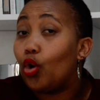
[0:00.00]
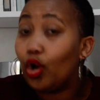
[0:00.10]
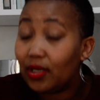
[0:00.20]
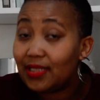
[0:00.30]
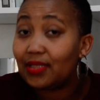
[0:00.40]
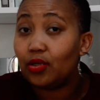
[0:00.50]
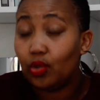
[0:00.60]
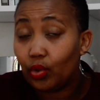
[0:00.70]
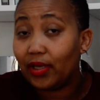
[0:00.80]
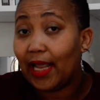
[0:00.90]
costs
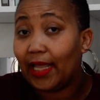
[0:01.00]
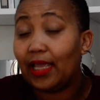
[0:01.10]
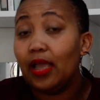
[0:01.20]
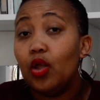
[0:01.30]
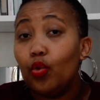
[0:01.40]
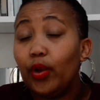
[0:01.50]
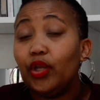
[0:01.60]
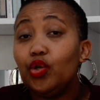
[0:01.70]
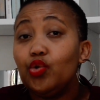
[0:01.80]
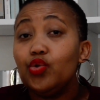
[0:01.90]
look like when
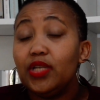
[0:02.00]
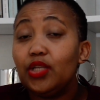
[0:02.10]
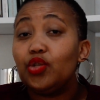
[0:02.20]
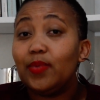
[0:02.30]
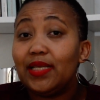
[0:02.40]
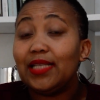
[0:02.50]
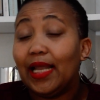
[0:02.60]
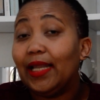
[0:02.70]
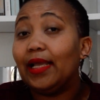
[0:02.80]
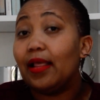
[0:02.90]
you need to be
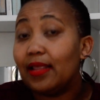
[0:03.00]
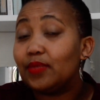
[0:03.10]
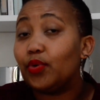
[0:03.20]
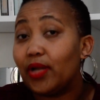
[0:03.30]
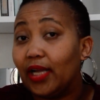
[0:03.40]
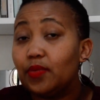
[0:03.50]
selling this product.